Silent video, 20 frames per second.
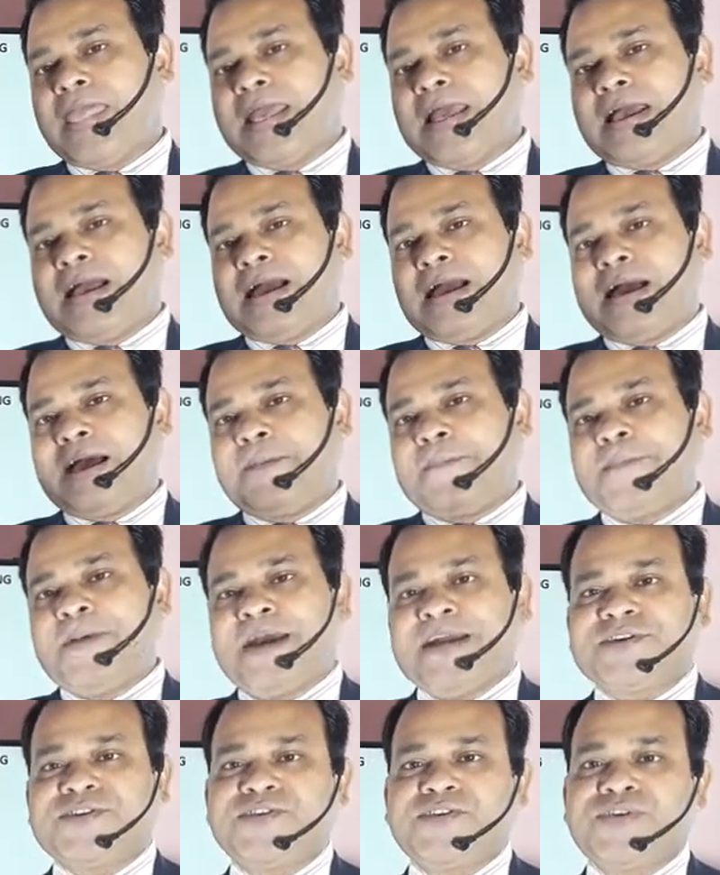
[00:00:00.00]

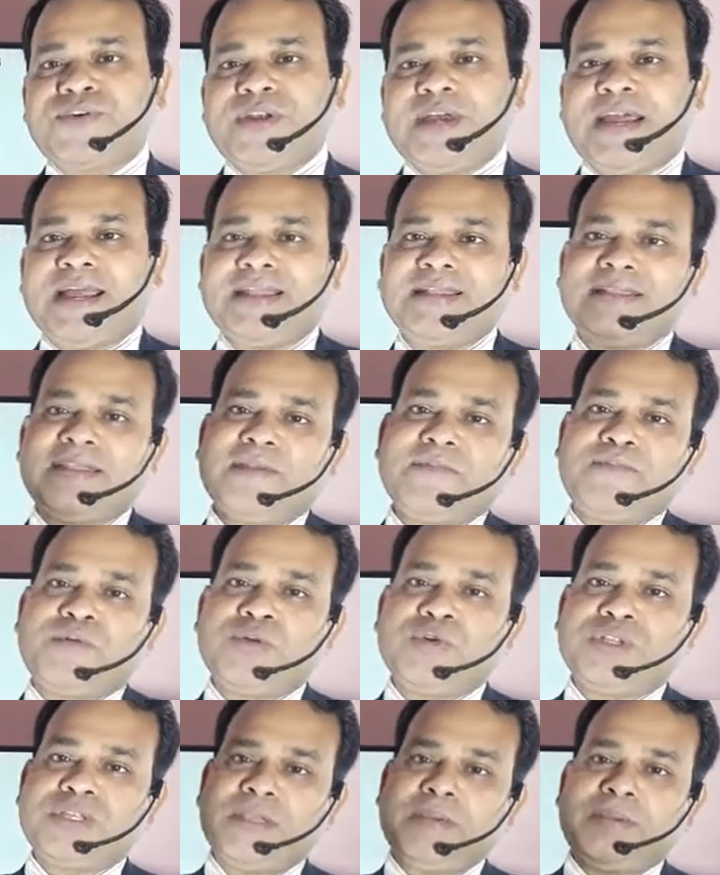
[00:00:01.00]
pattern, and then
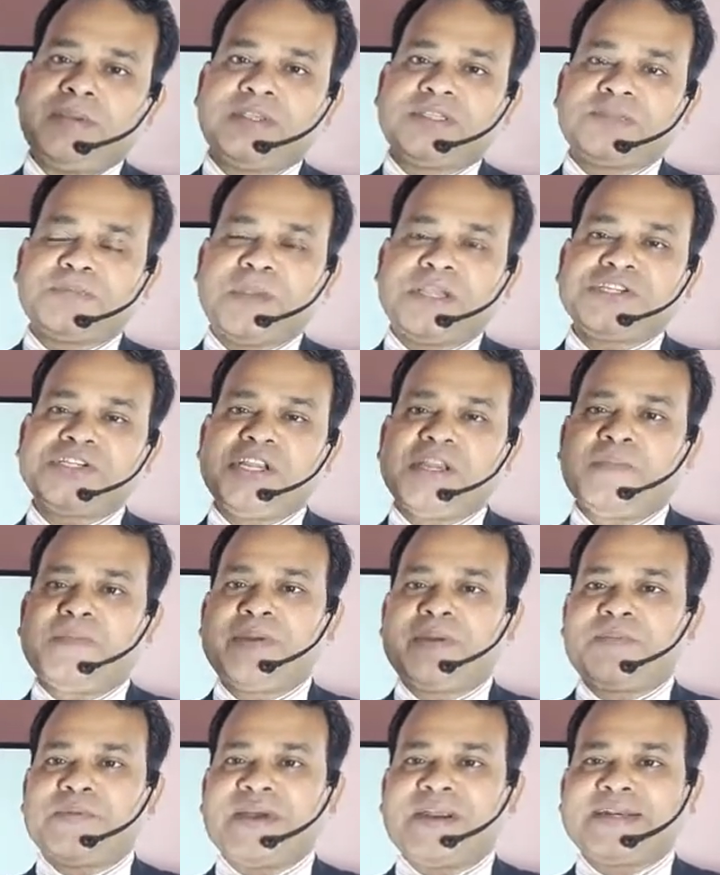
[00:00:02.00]
put the specially
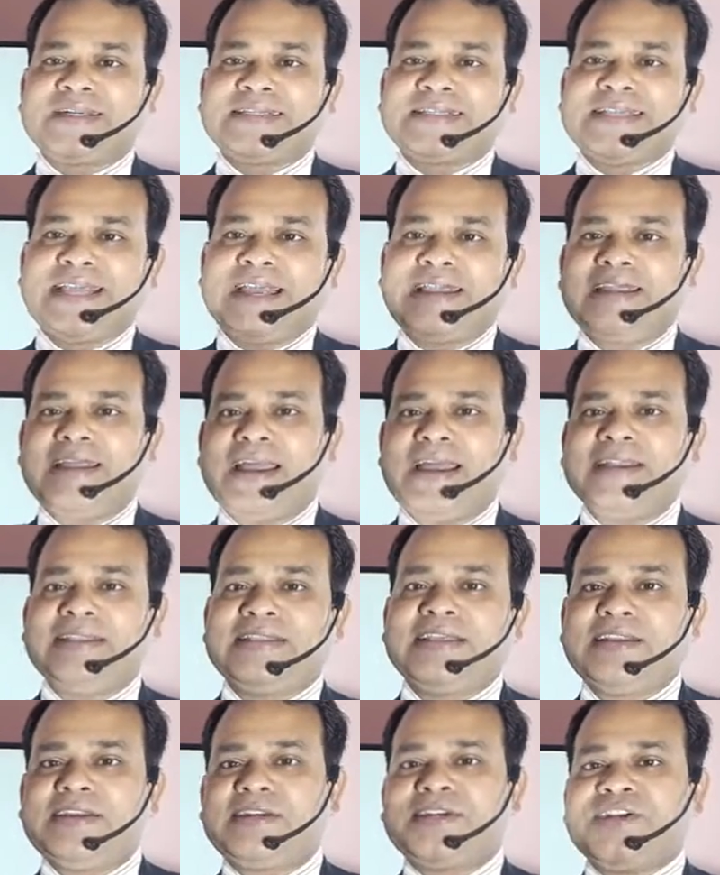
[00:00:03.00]
prepared sand, and
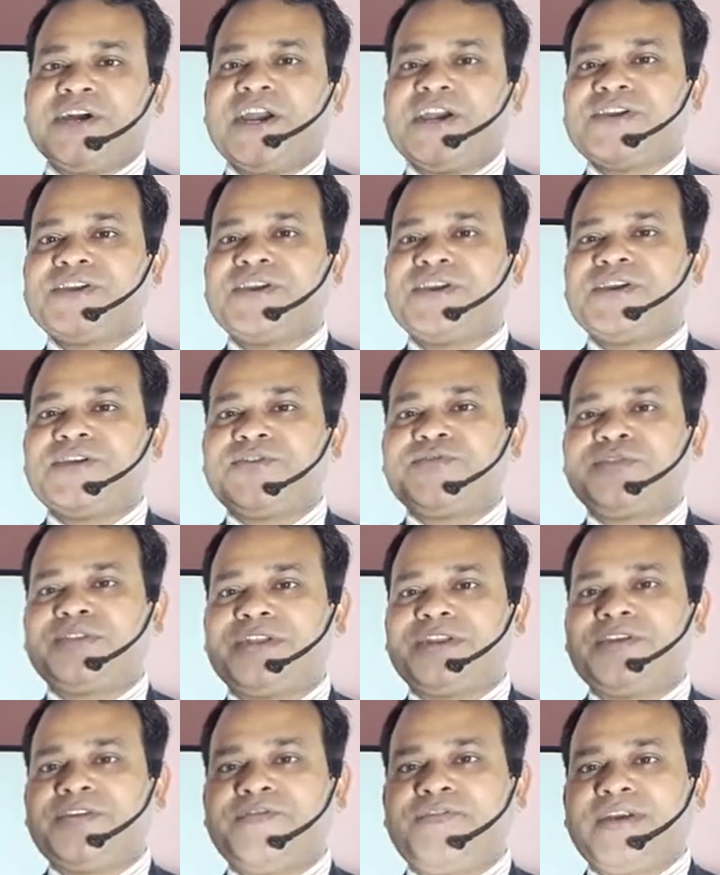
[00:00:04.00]
then tighten it with
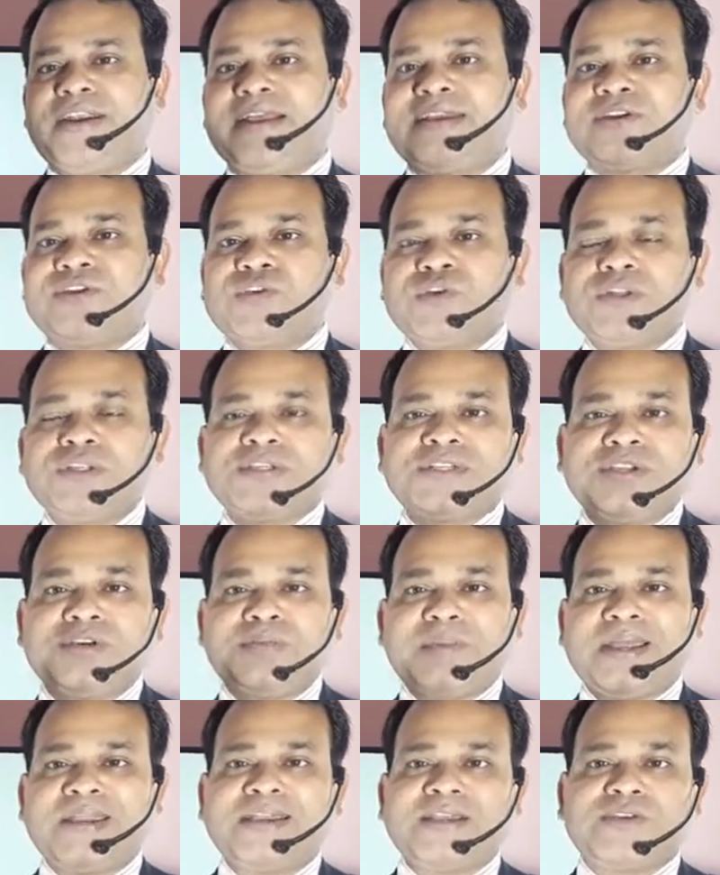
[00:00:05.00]
the different tools,
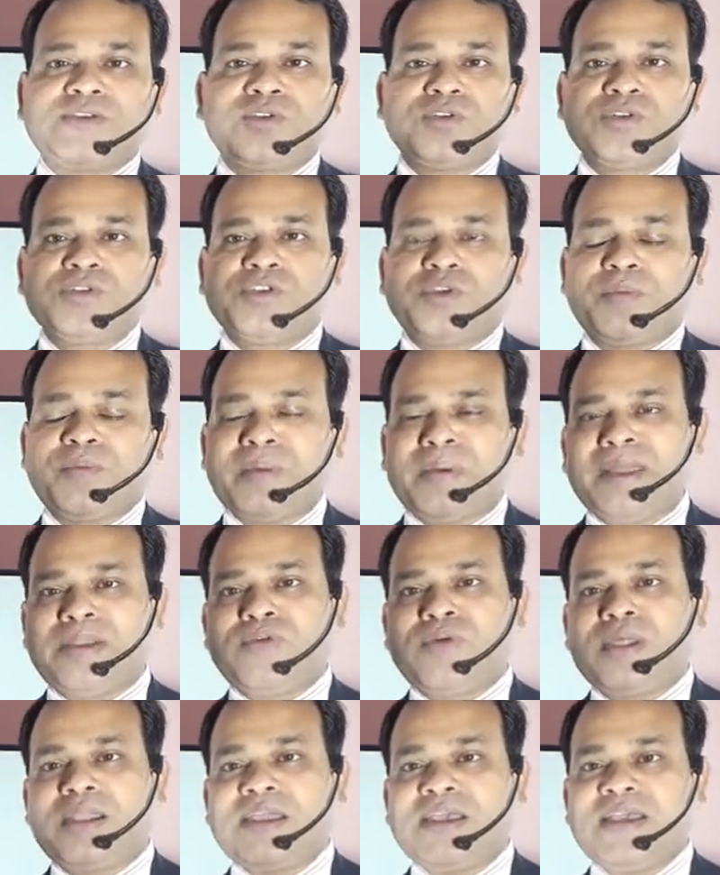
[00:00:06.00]
pneumatic tools or
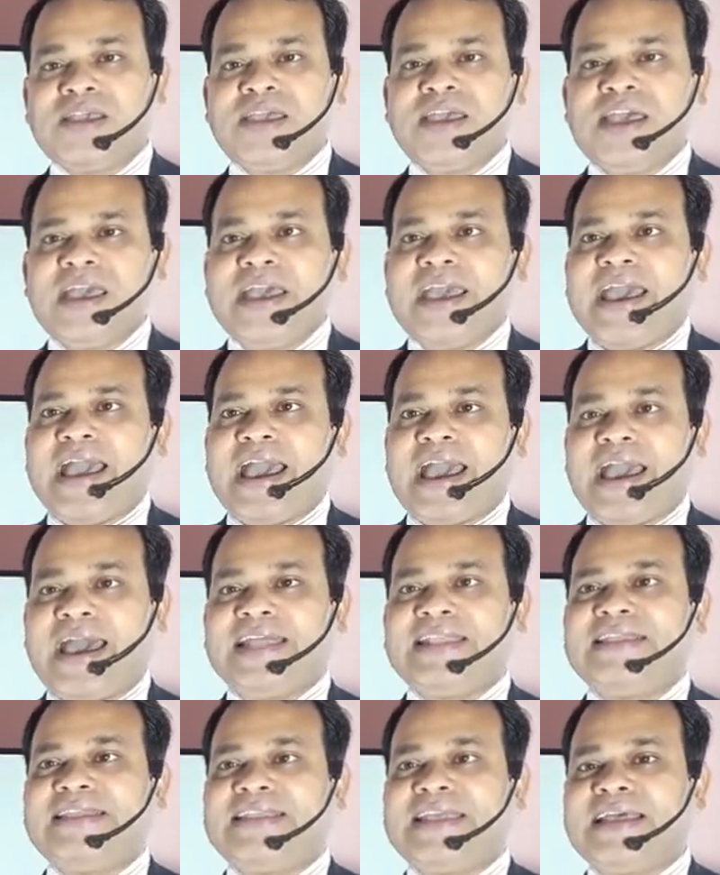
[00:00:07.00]
manually,
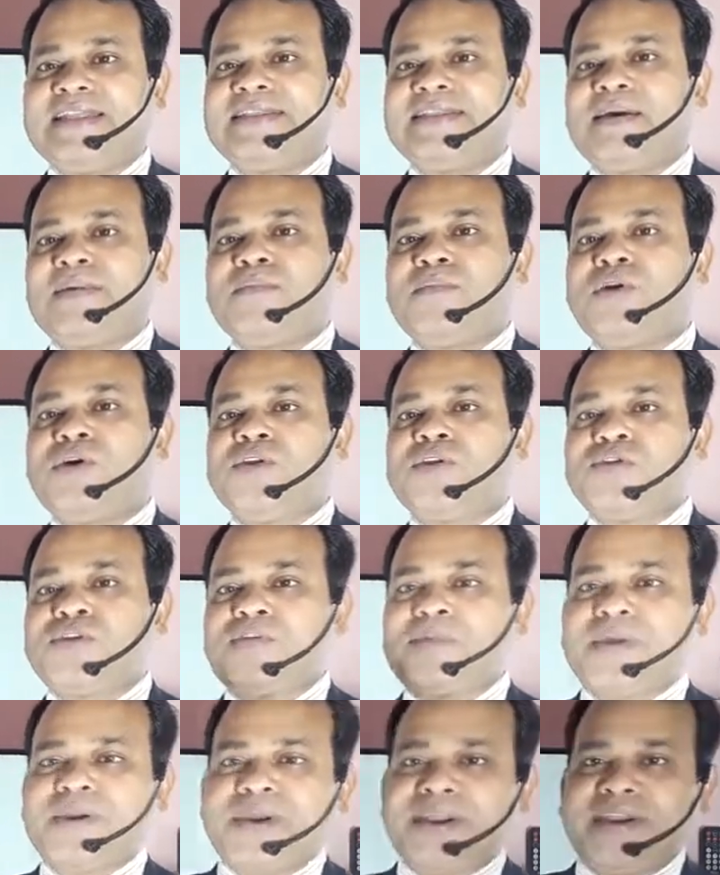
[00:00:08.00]
and then the mold will
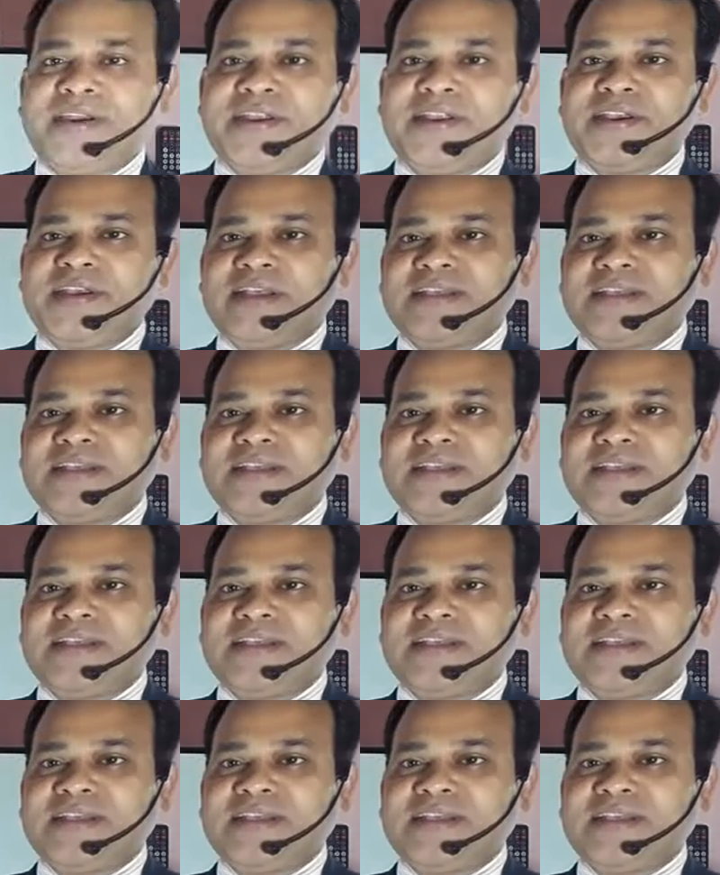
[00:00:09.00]
be ready.